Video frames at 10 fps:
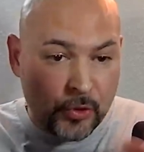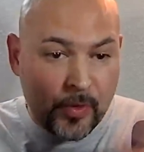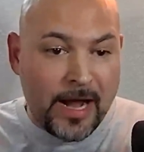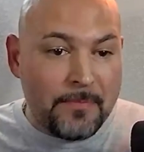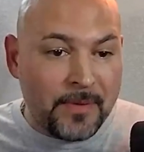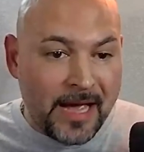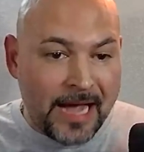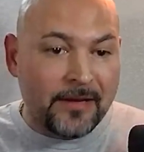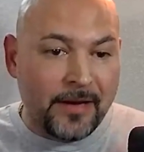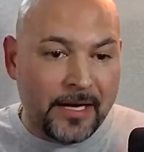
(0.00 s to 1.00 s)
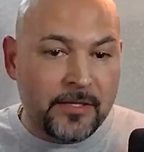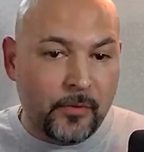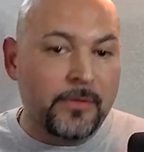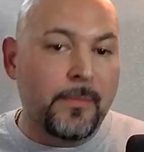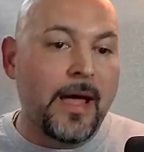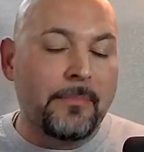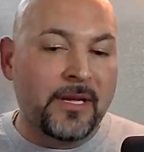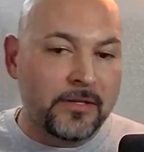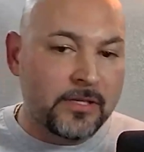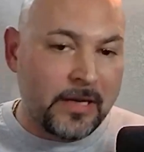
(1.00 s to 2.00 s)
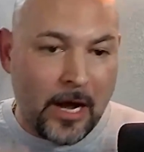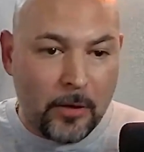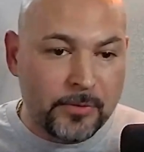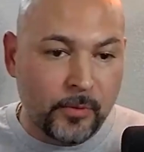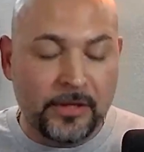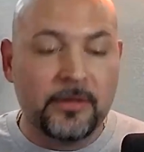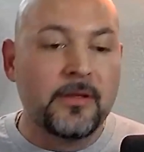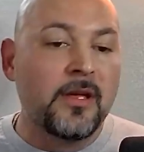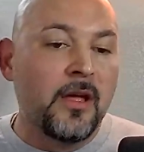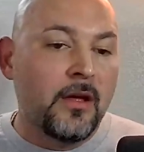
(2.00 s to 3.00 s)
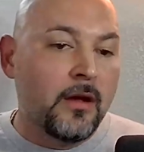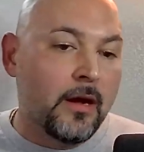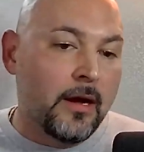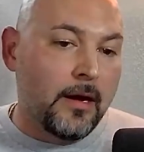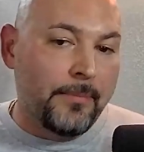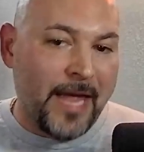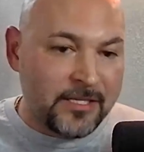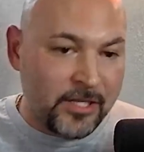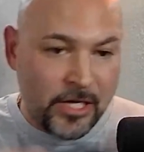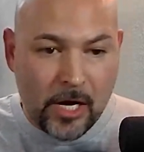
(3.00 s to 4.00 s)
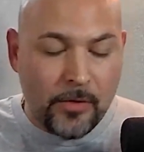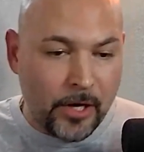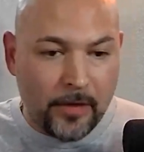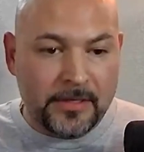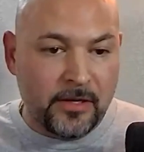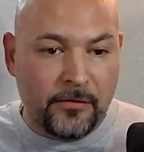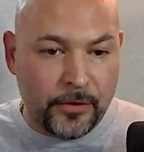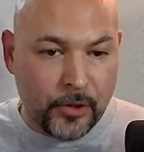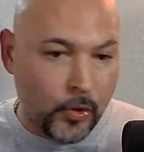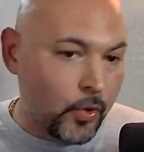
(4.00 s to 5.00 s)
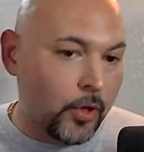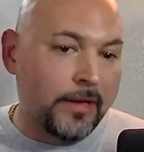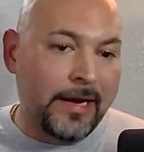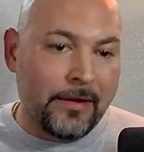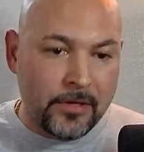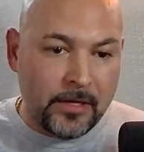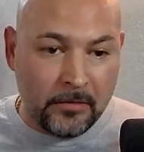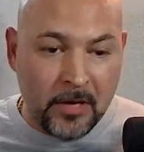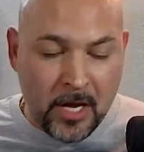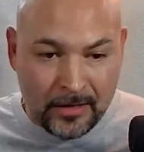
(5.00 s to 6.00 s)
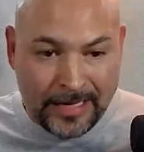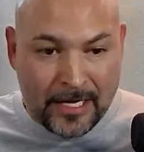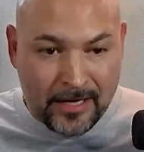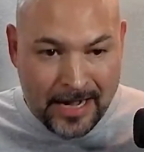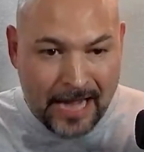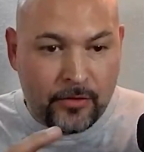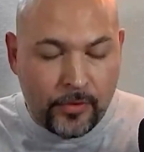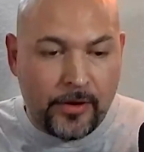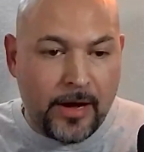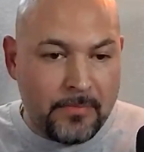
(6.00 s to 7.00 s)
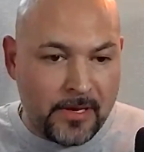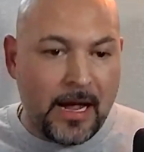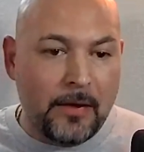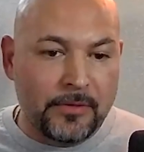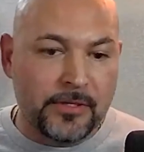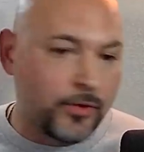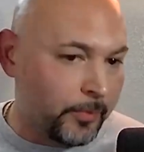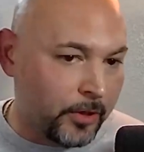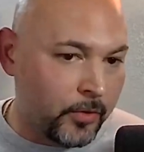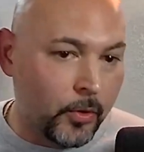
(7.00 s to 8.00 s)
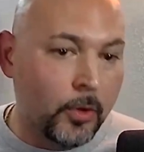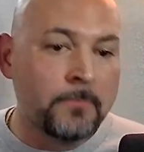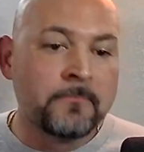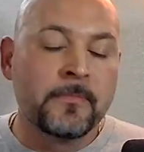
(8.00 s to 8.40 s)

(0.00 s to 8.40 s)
do an API connection with Map, because it helps with SEO and all this stuff with Google, and now you can like connect through their API, which is super cool.